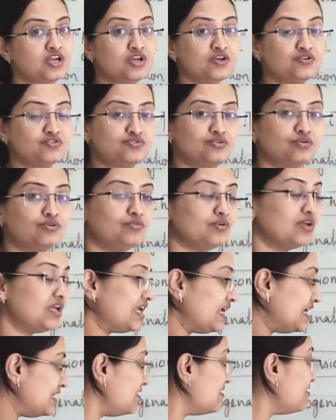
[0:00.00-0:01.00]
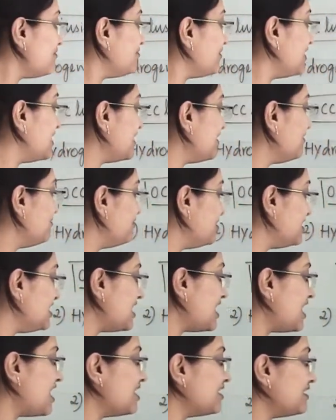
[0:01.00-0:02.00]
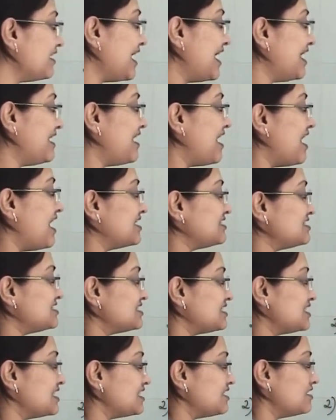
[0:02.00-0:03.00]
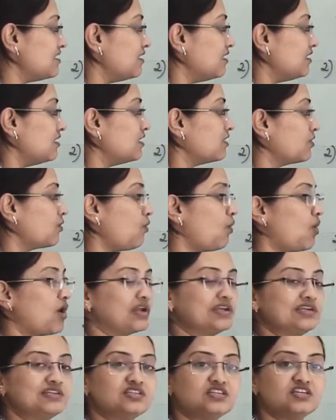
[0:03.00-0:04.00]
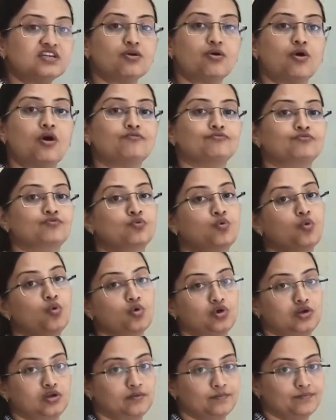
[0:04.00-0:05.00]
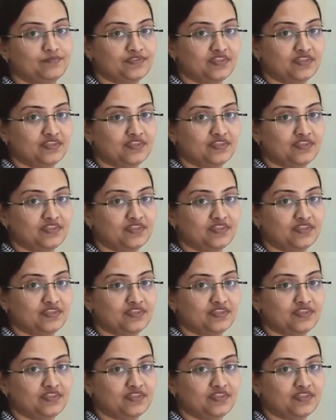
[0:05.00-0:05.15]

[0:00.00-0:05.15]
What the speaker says: So in a way we are enhancing a quality of coal